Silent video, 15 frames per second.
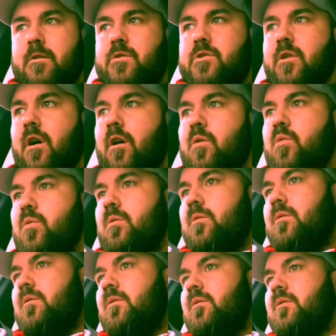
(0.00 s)
So
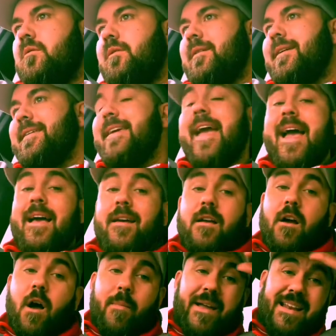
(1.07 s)
yeah,
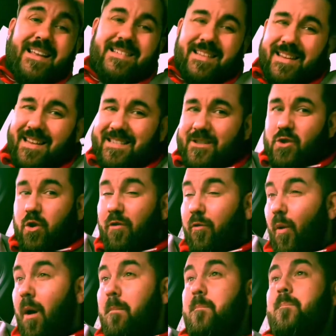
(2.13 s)
I mean, it's a
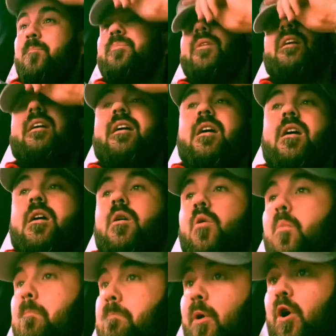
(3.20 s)
tough one,
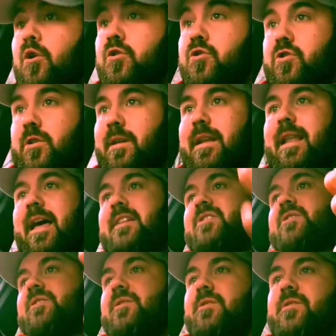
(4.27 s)
but
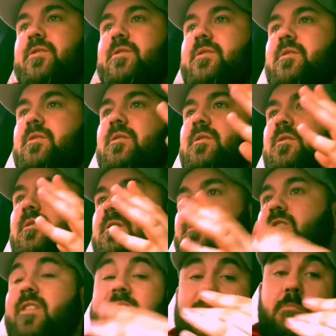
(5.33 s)
lessons
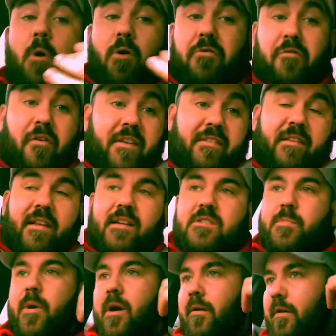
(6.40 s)
So that's my fitting
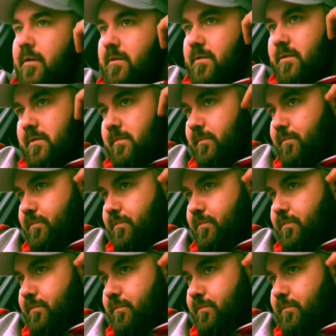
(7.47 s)
experience.